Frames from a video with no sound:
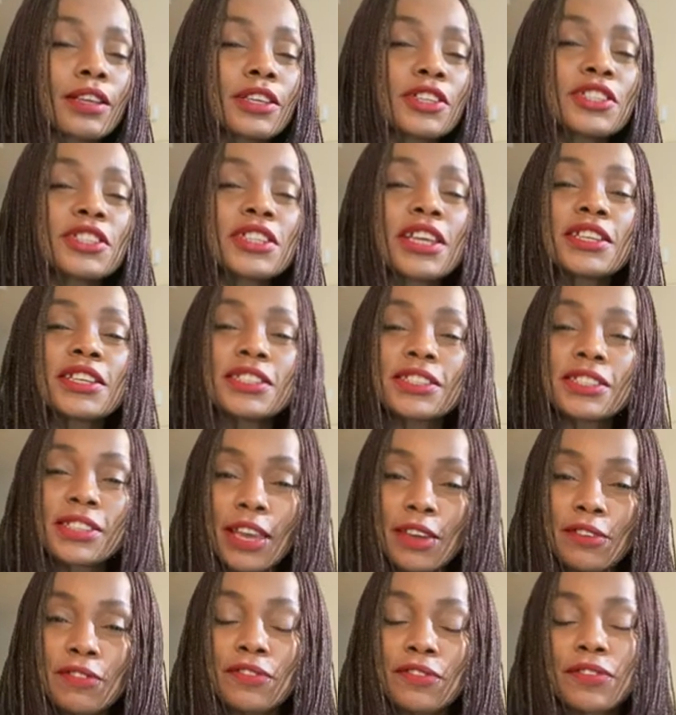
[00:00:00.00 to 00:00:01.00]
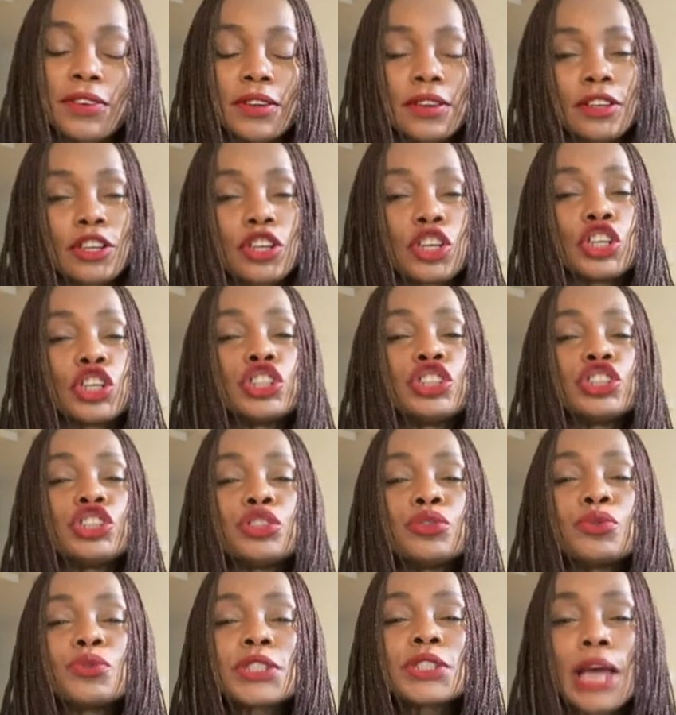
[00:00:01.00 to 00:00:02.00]
Stay safe,
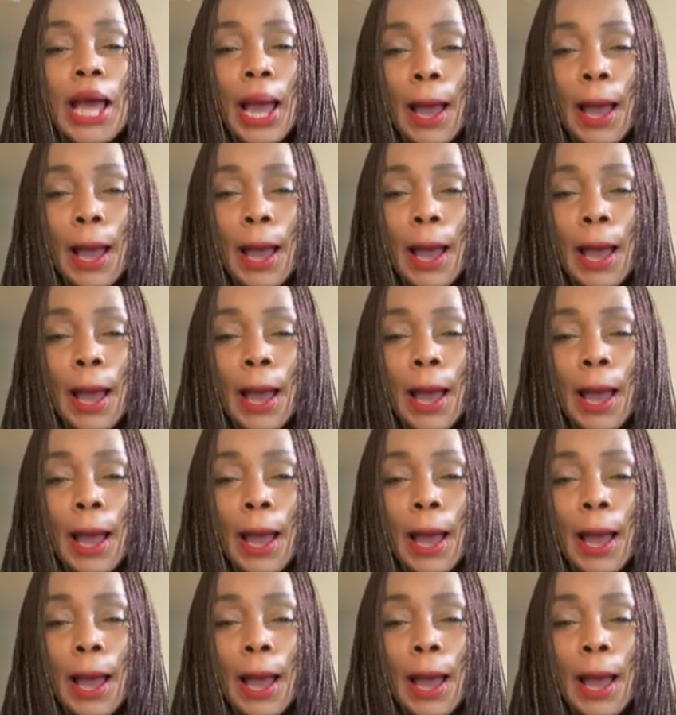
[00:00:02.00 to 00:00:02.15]
choose